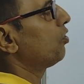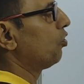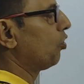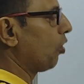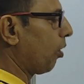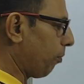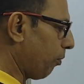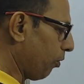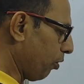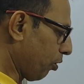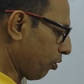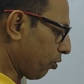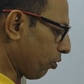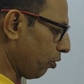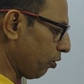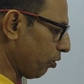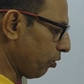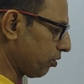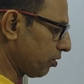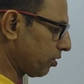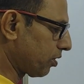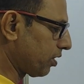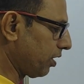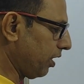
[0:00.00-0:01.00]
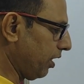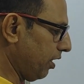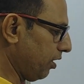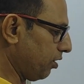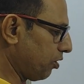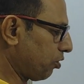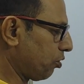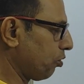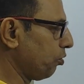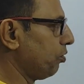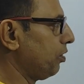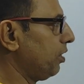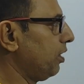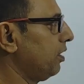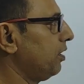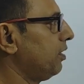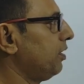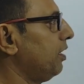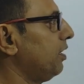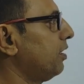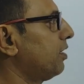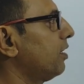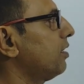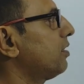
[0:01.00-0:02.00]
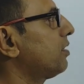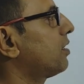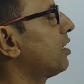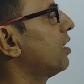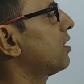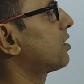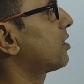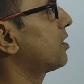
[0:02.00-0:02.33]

double colon C is to D, this is the